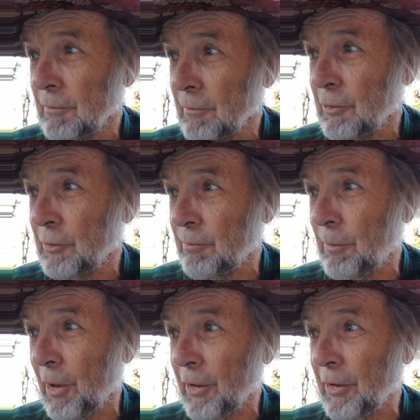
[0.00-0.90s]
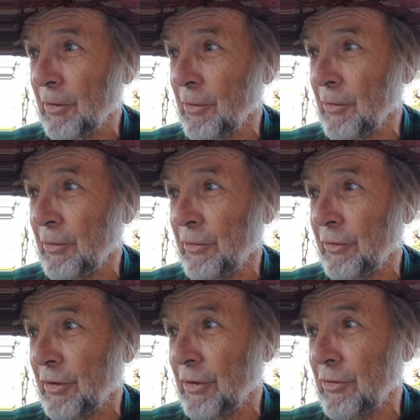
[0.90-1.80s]
sparkles,
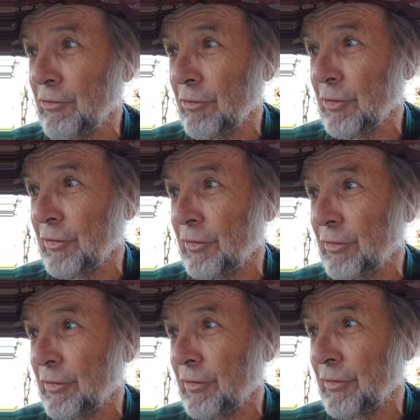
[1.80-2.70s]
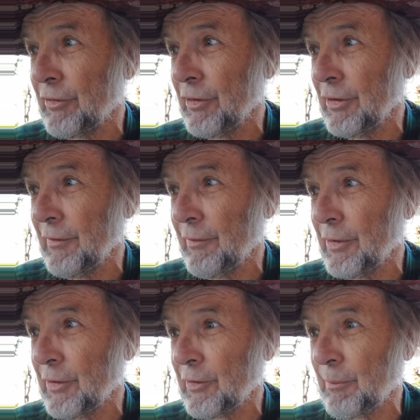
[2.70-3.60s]
Indra's
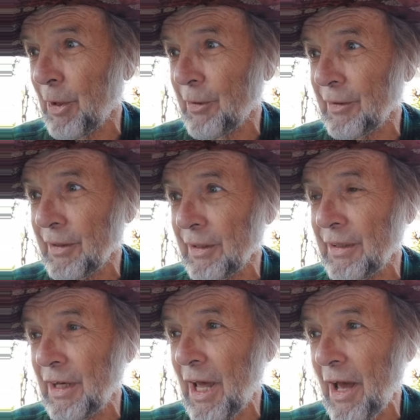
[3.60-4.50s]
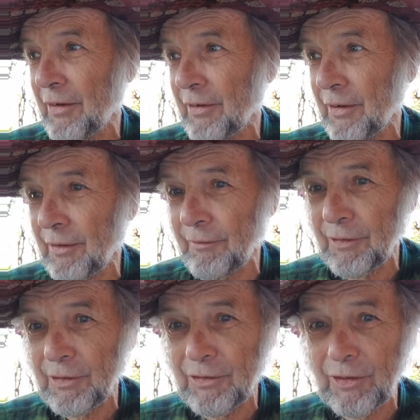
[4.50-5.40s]
infinite sparkling net of
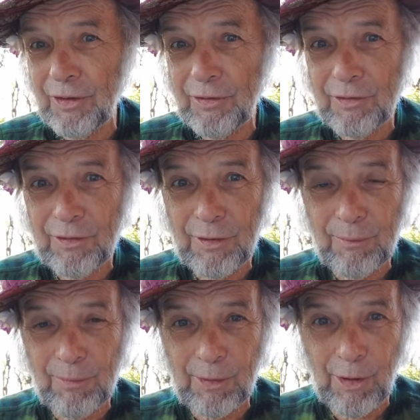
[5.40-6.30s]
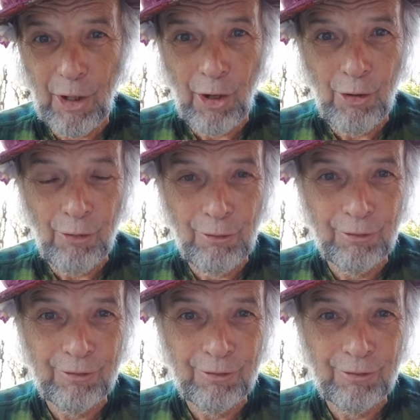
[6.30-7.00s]
the Aegean Sea below.